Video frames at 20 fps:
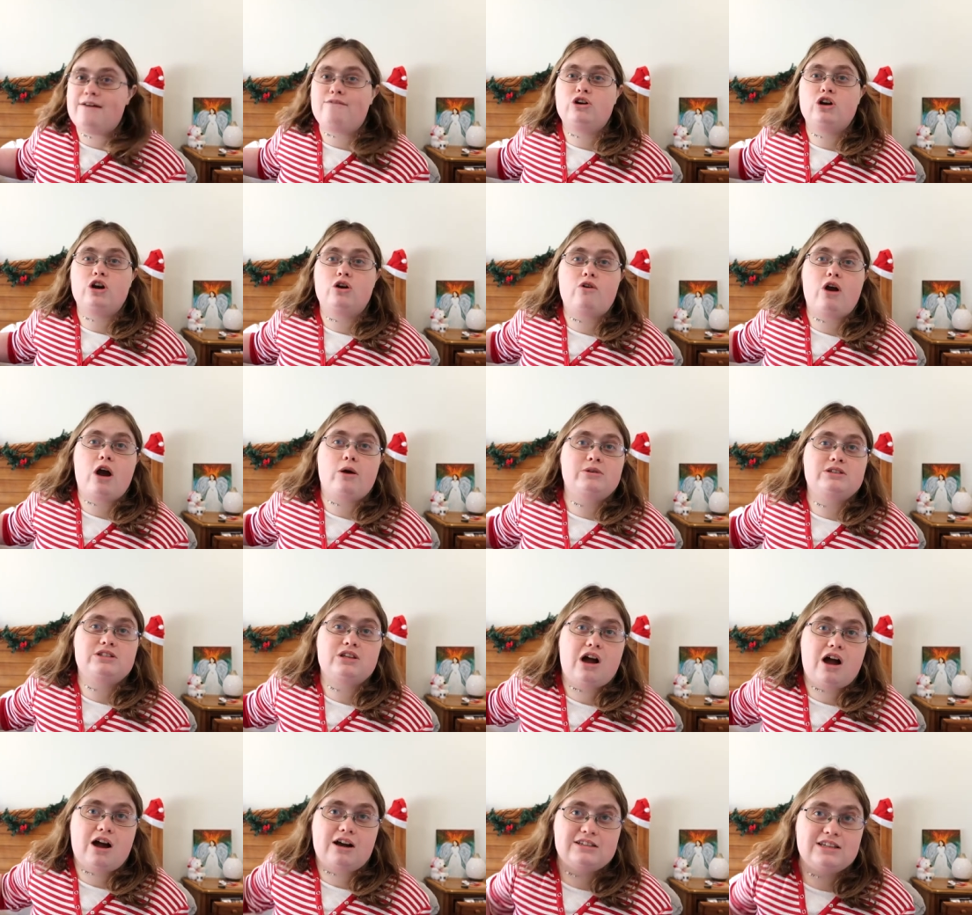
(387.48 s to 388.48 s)
never go wrong with
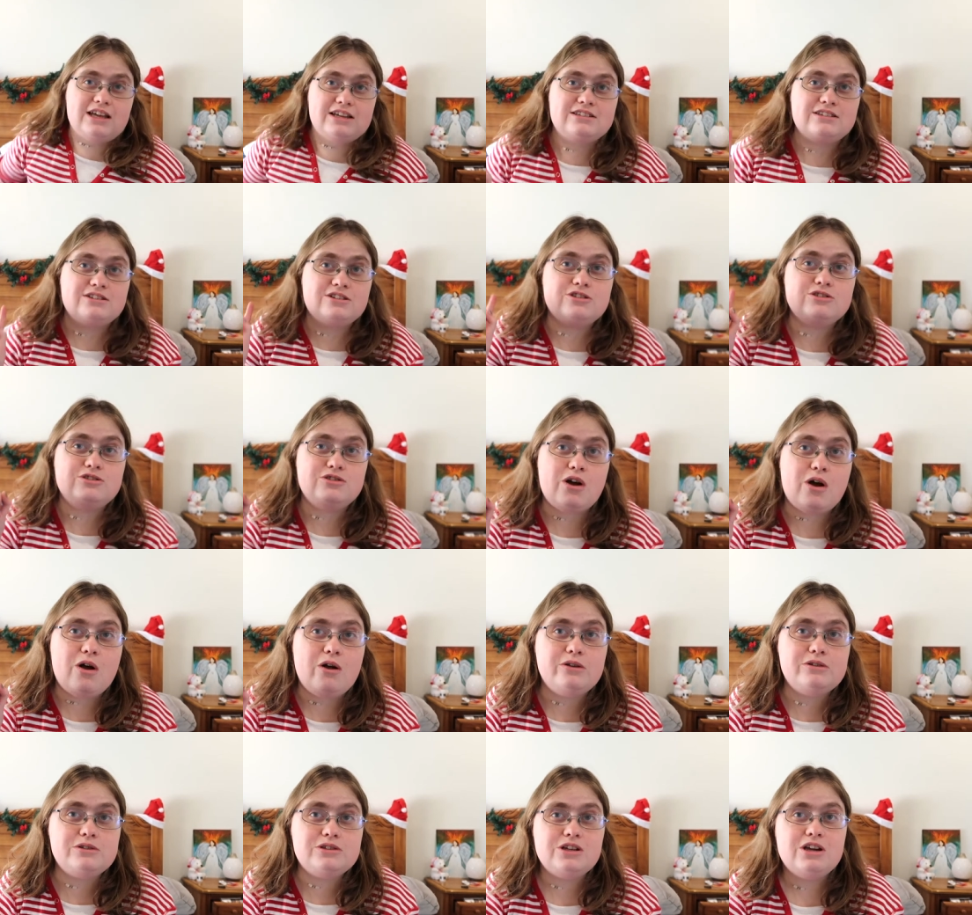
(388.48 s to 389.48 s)
socks. As an
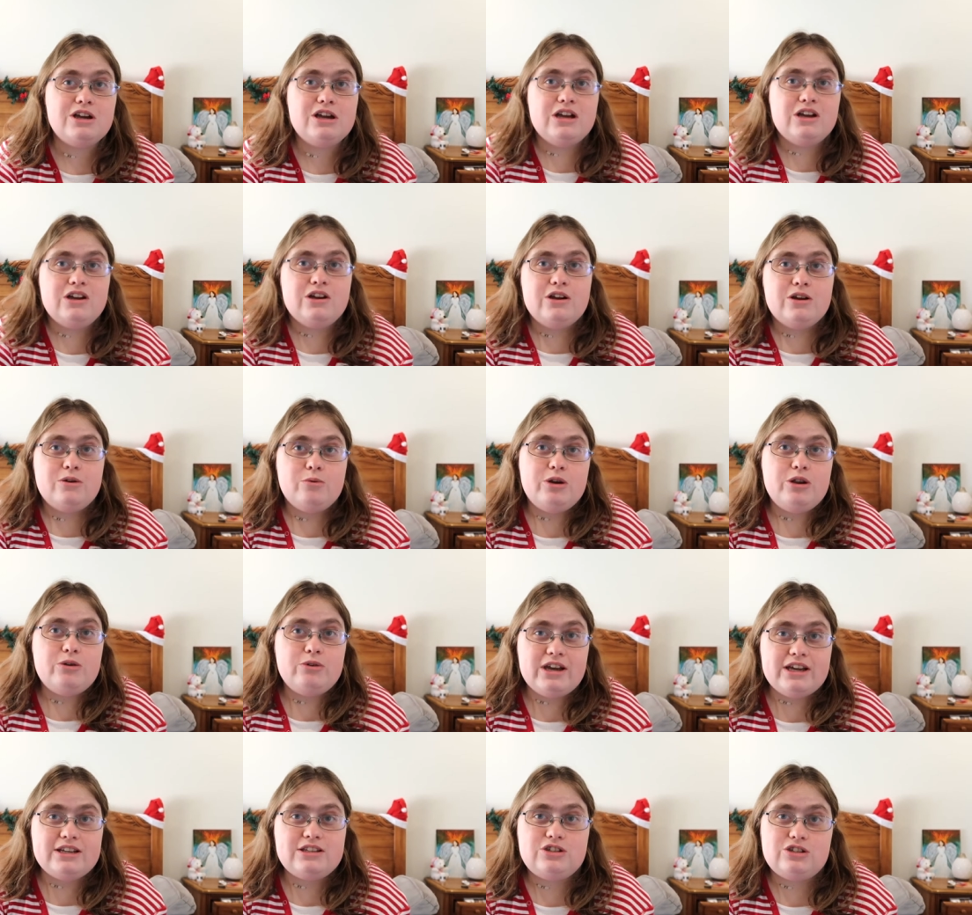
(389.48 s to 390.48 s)
adult, when
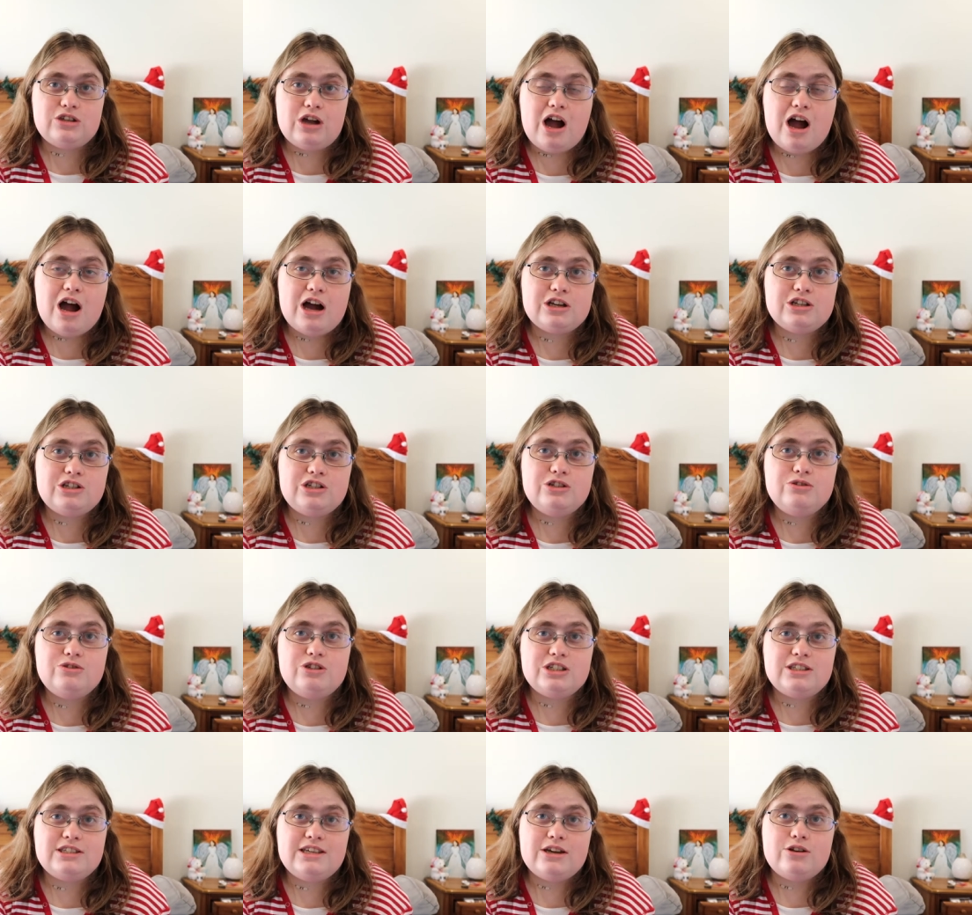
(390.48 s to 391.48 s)
you get socks, you
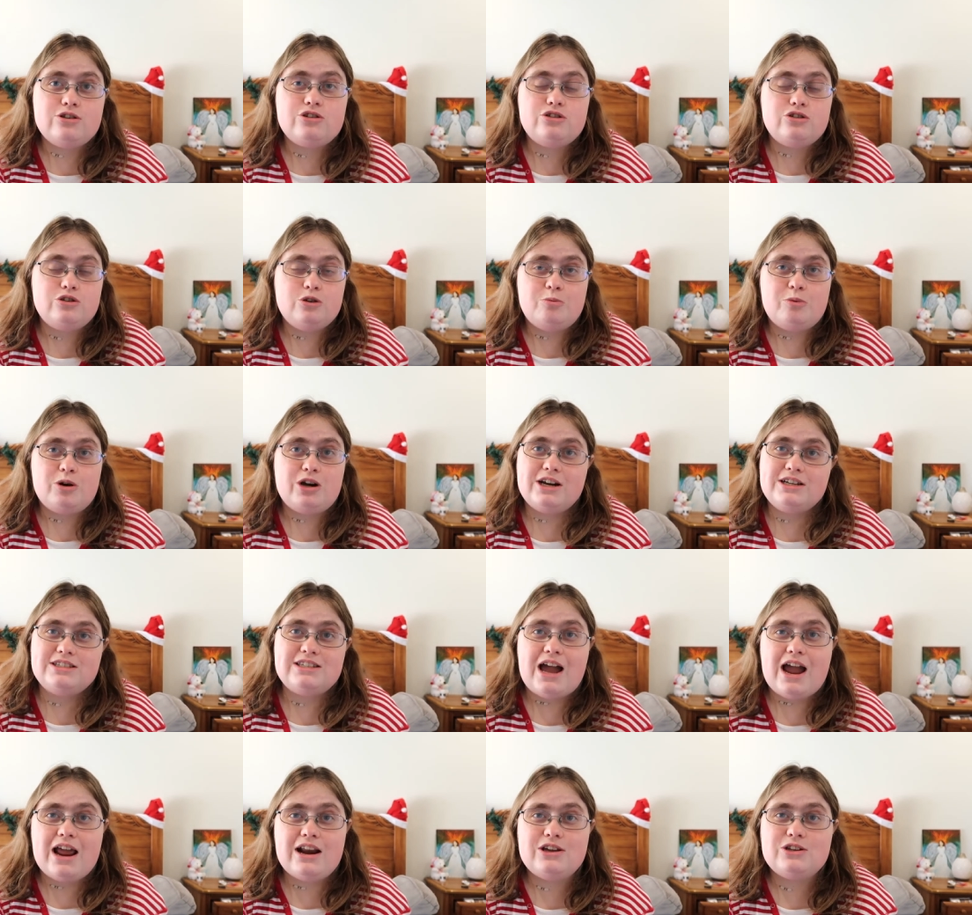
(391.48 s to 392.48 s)
just get super
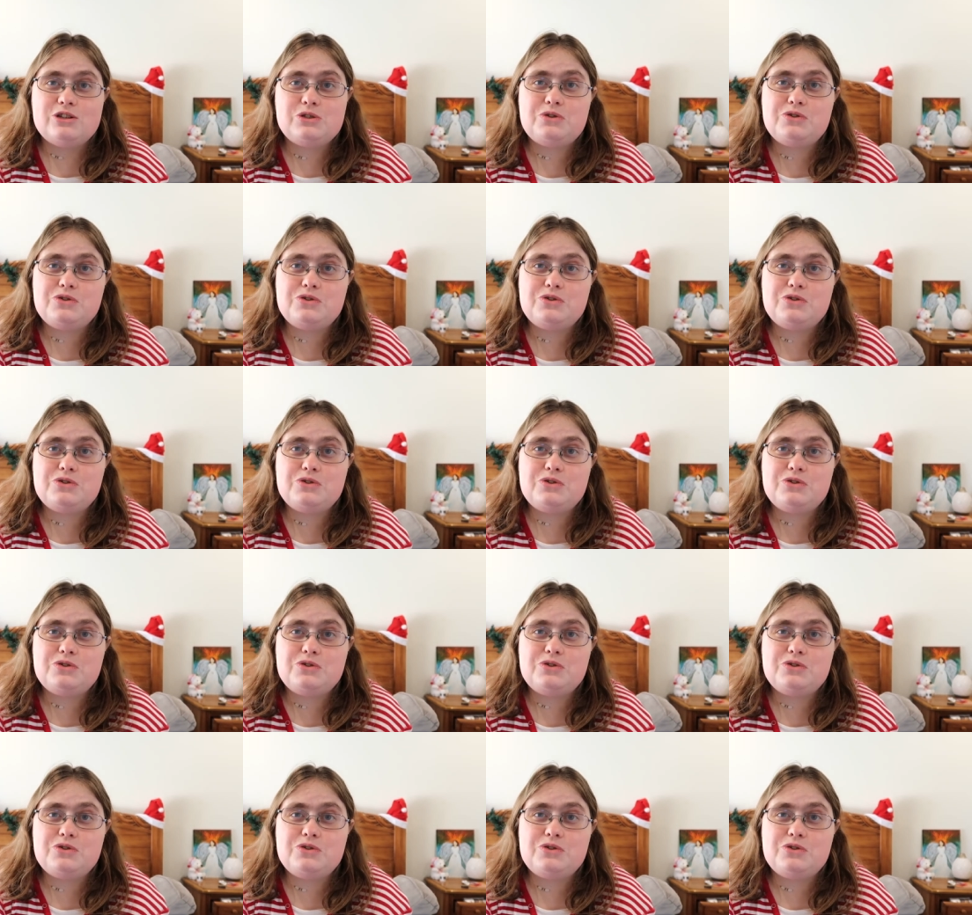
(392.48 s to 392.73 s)
excited.